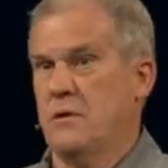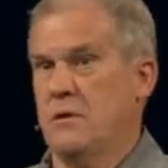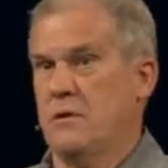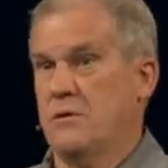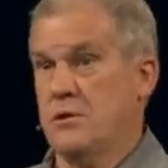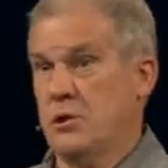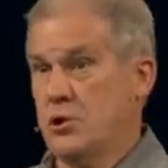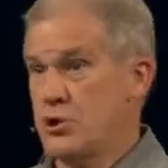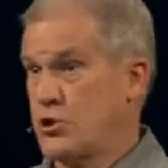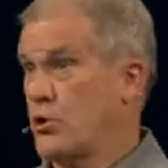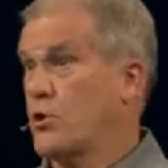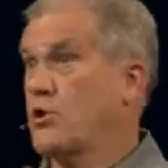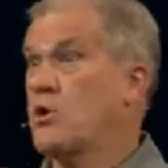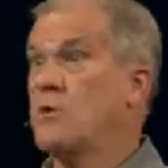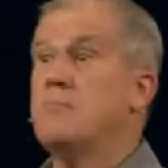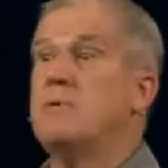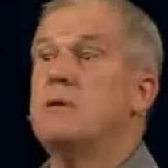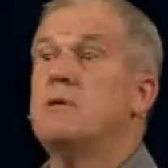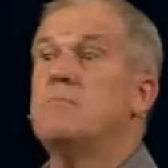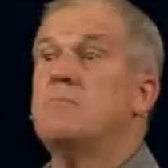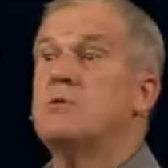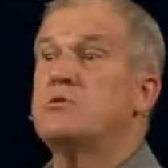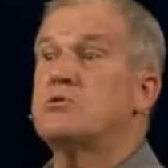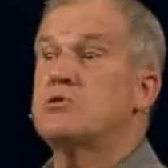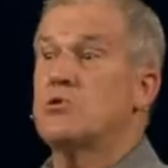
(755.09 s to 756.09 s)
Does your
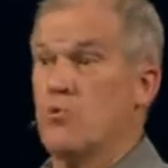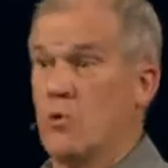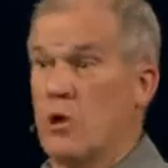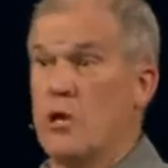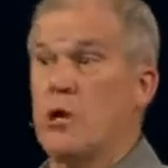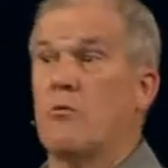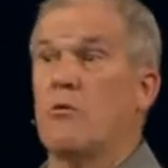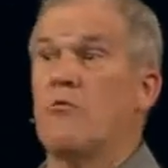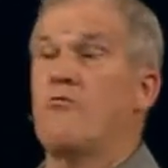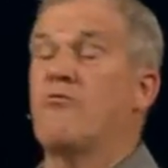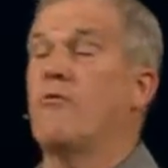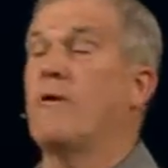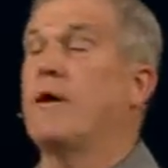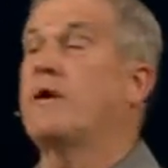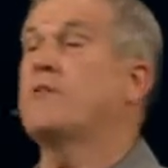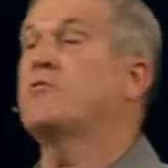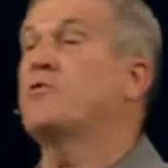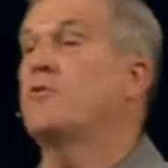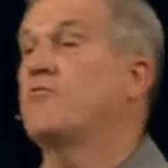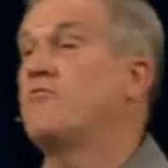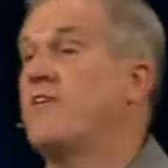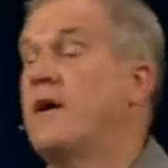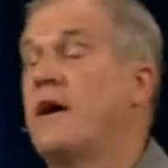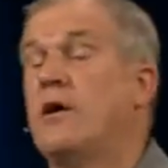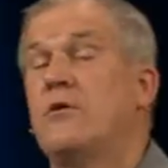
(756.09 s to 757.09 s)
commitments really reflect
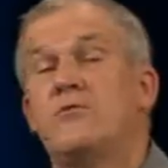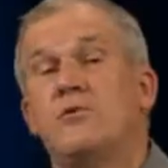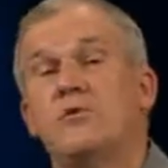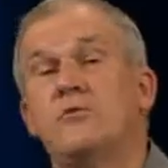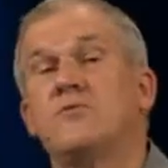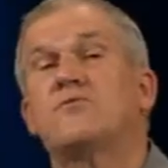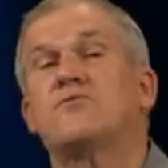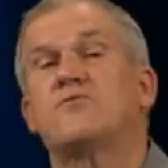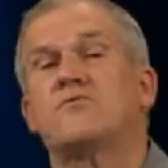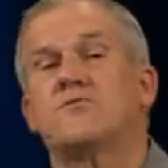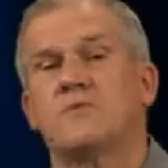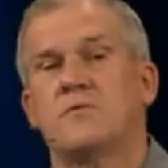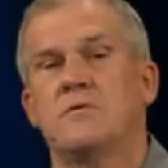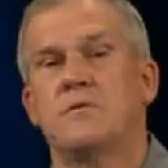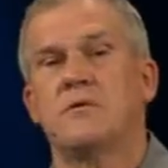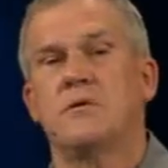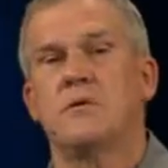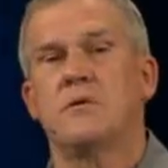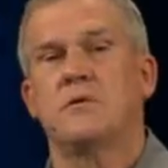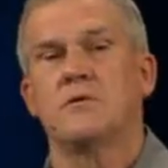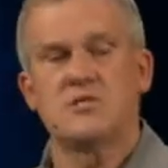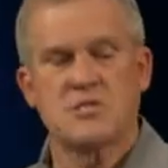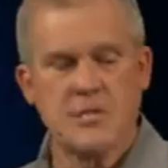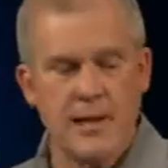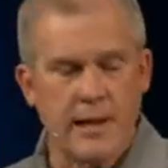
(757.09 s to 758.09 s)
your values?
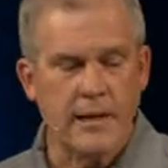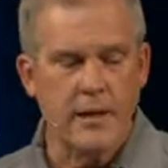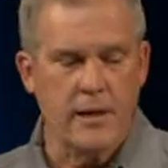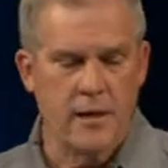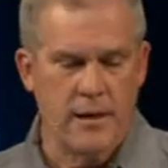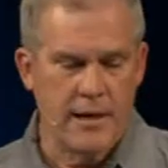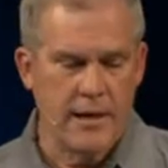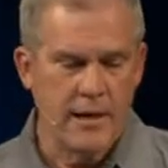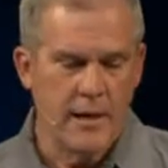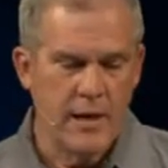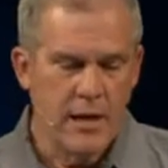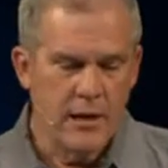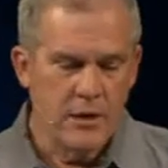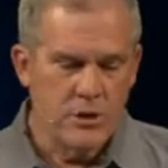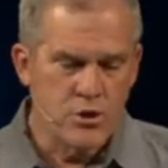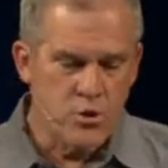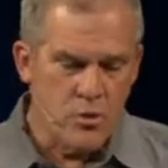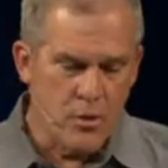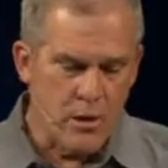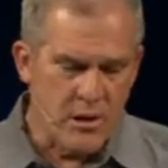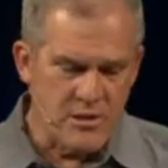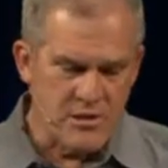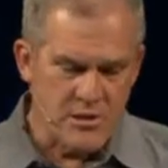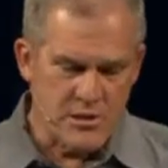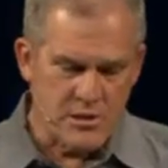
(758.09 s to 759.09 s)
Secondly,
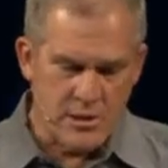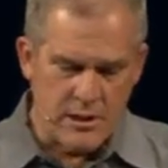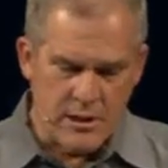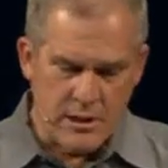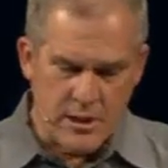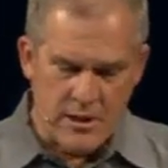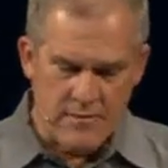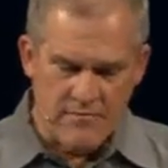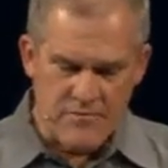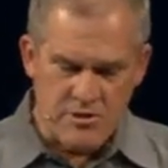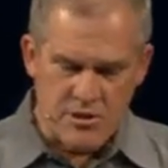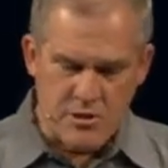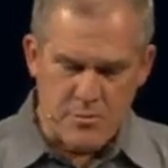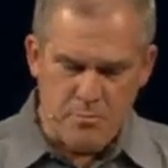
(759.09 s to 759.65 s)
trust gives